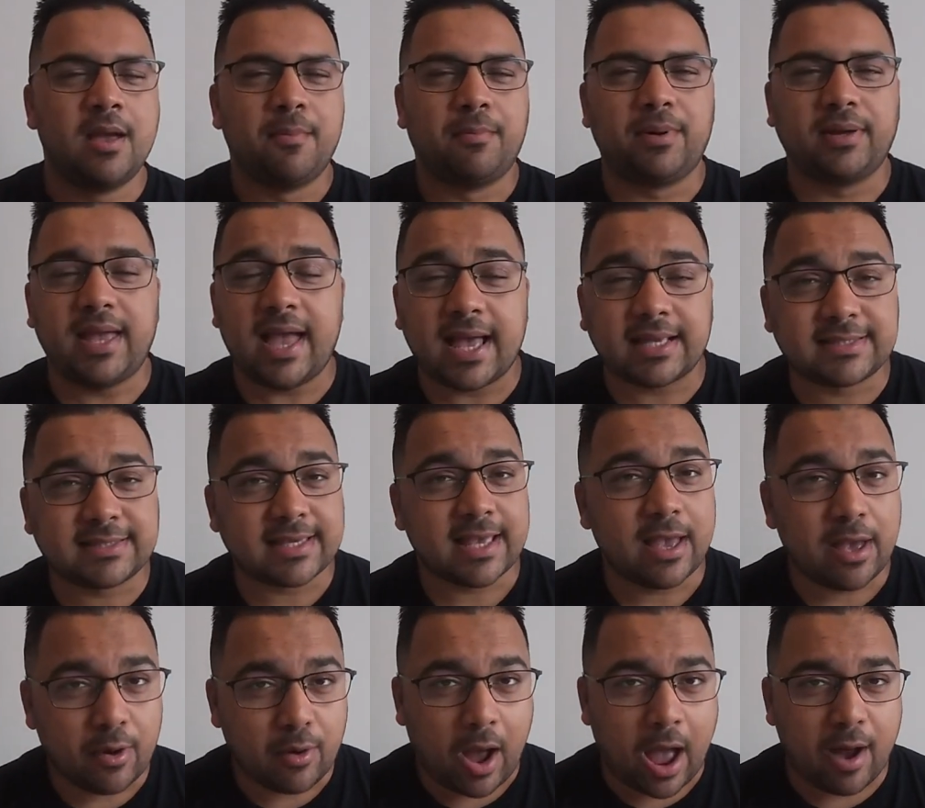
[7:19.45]
But yes,
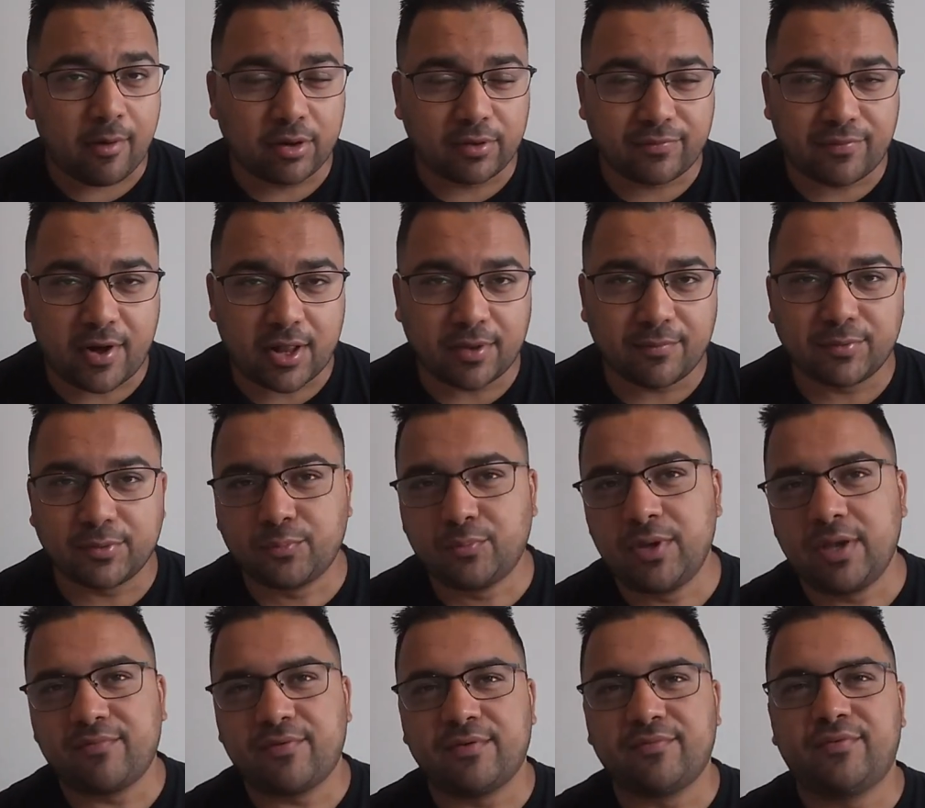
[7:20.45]
I will follow up with
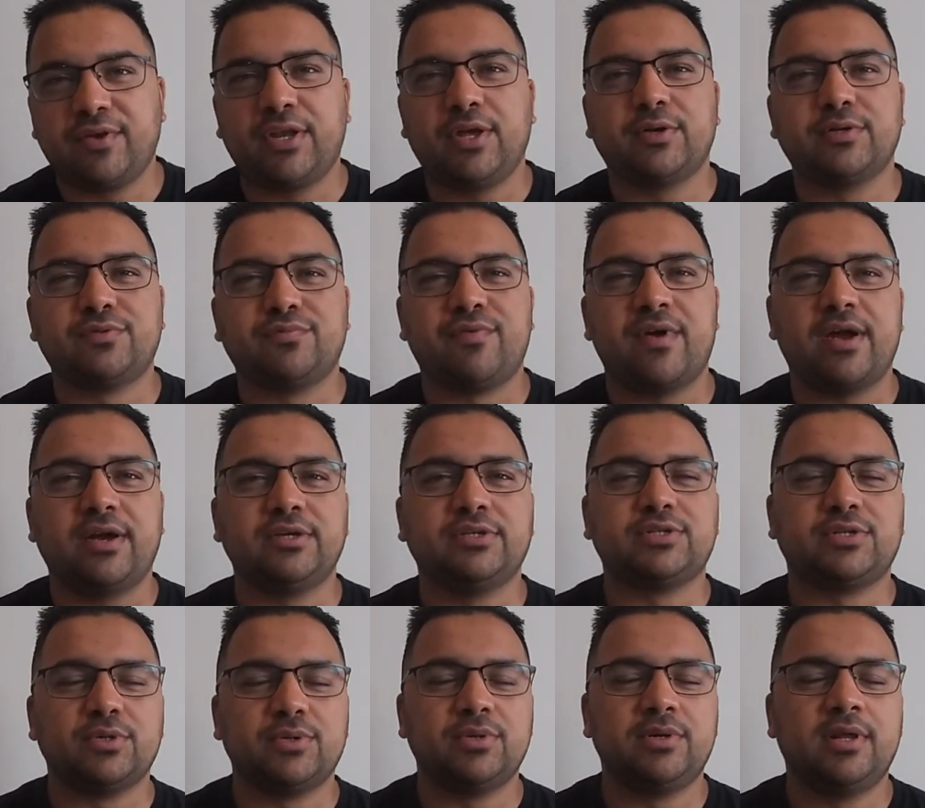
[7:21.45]
week 1 videos very
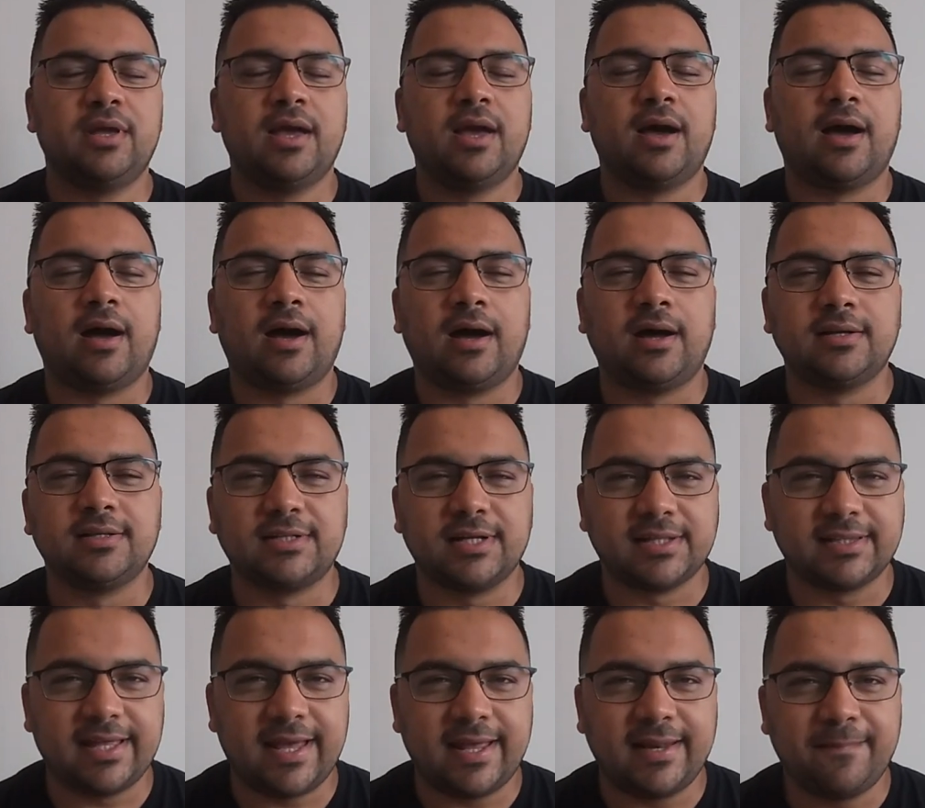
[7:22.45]
soon.
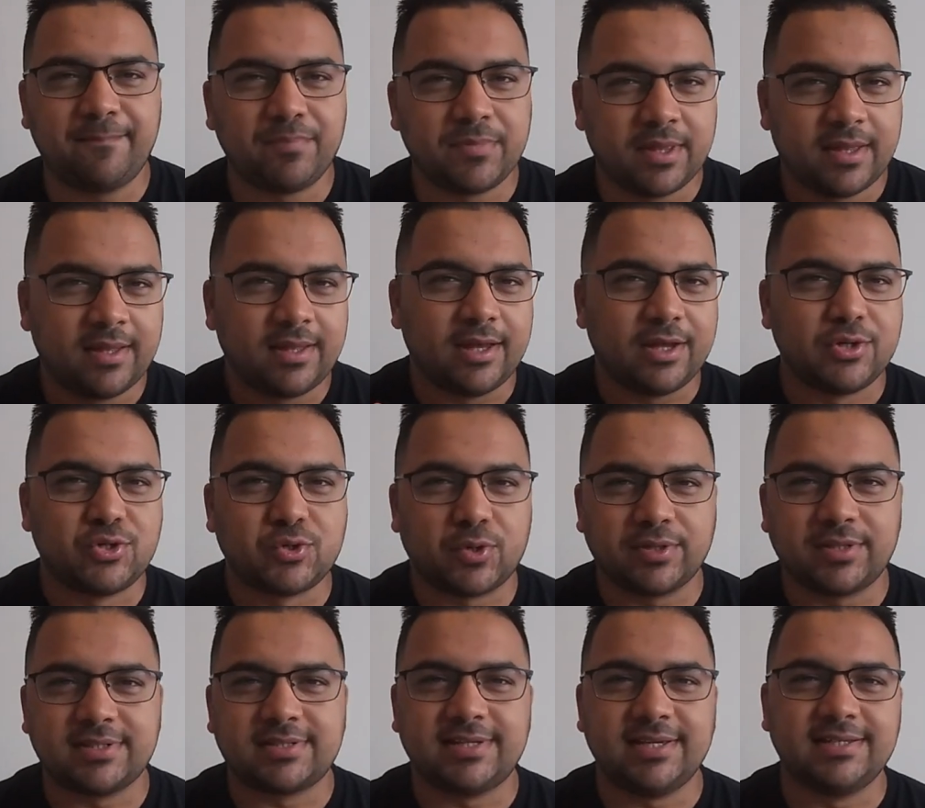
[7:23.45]
Until then,
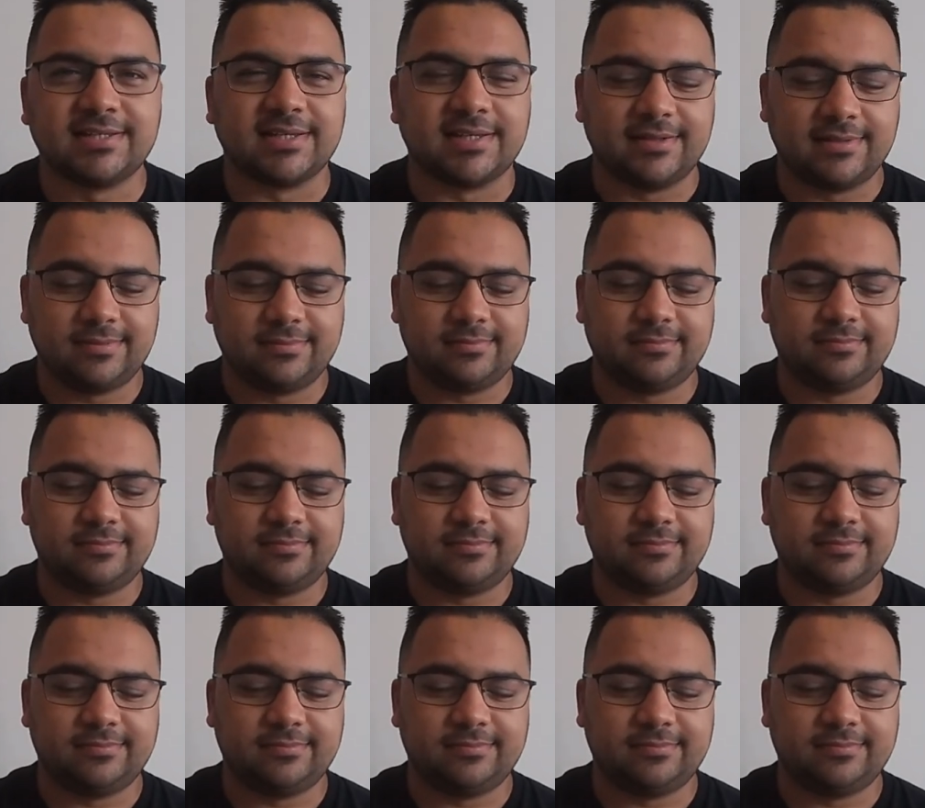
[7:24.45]
enjoy the season.